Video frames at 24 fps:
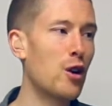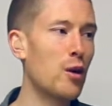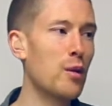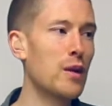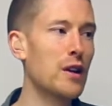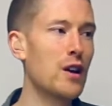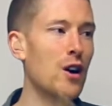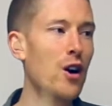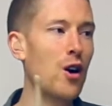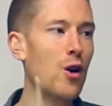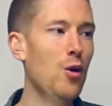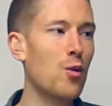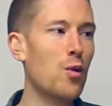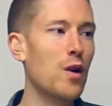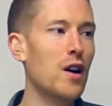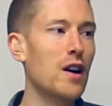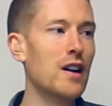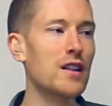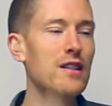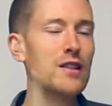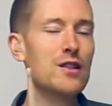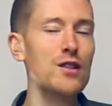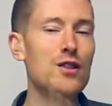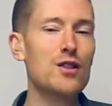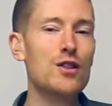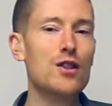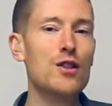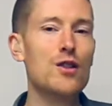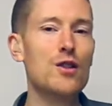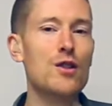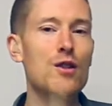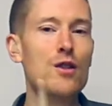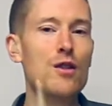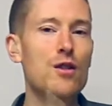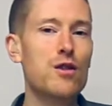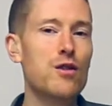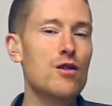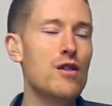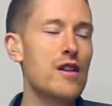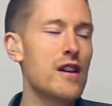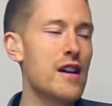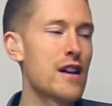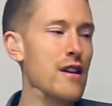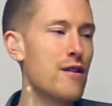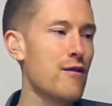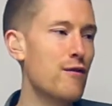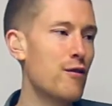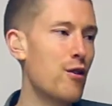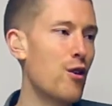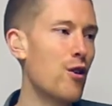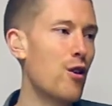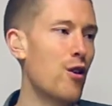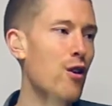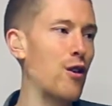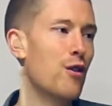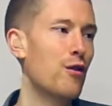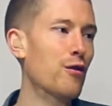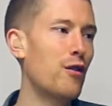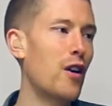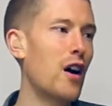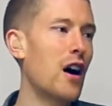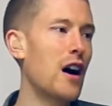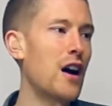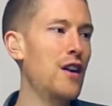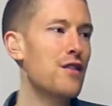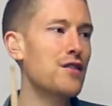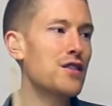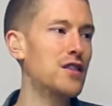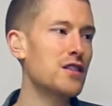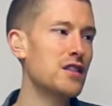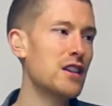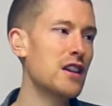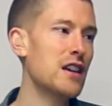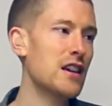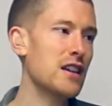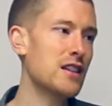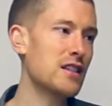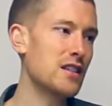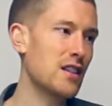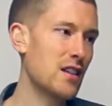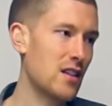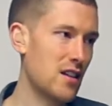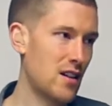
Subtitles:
we got 1, 2, 3, 4, 5, 6.